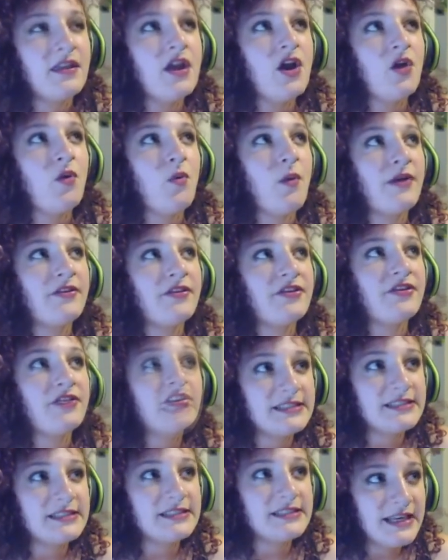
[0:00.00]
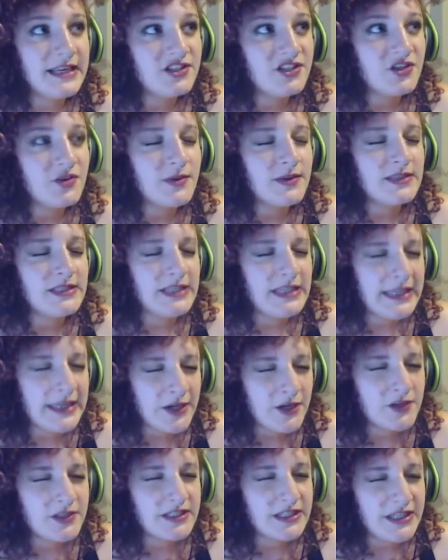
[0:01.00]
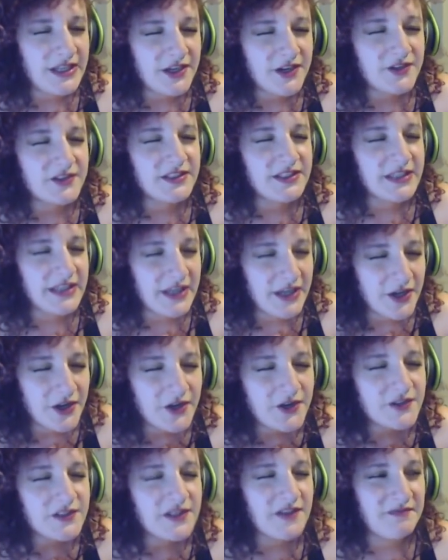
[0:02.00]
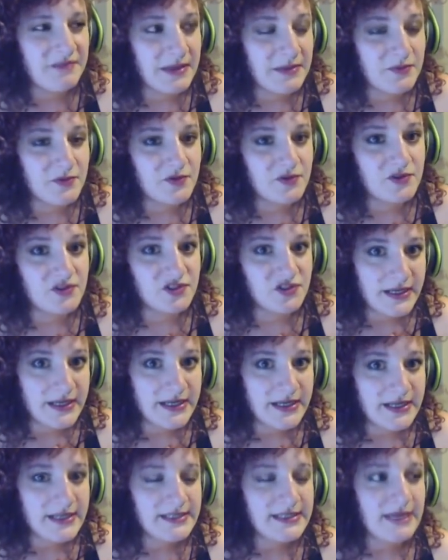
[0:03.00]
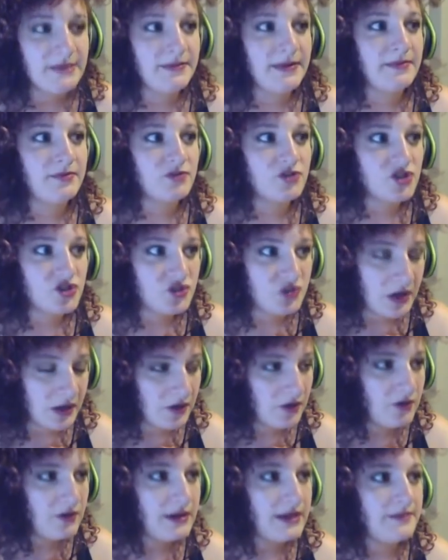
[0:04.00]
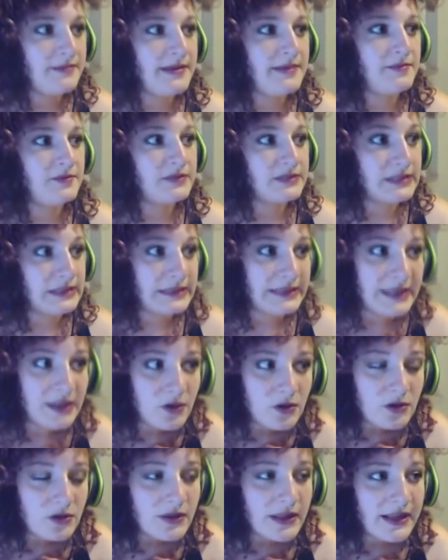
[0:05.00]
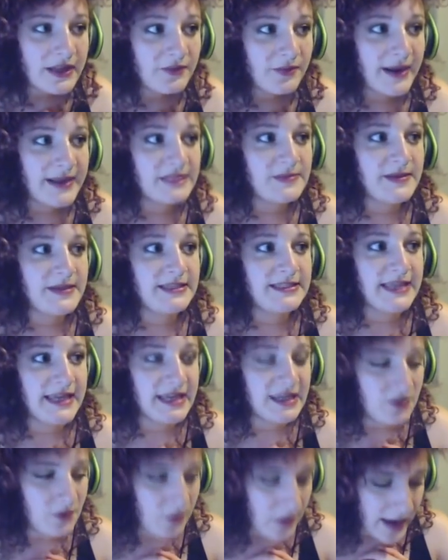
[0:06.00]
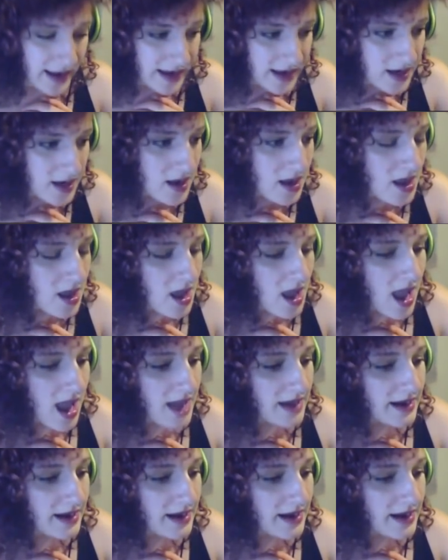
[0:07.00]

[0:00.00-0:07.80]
what they're listening to is years and years and years of people's stories and people's struggle and people's legal like rights being taken away and